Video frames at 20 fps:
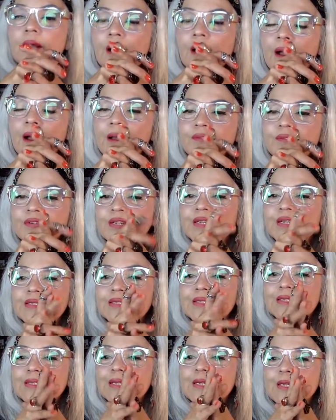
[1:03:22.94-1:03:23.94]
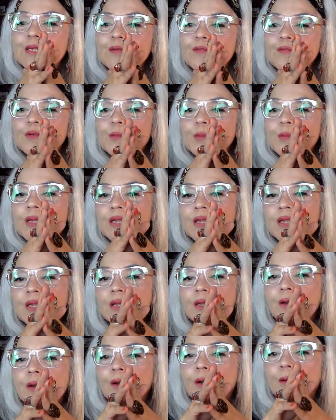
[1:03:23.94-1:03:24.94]
Hi, Vanessa. Thank you for being
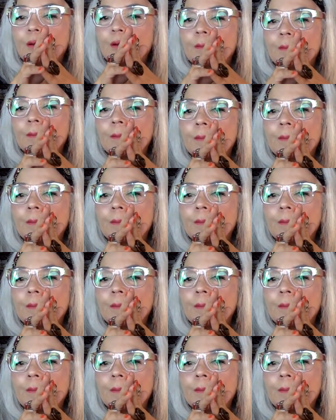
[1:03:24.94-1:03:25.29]
here.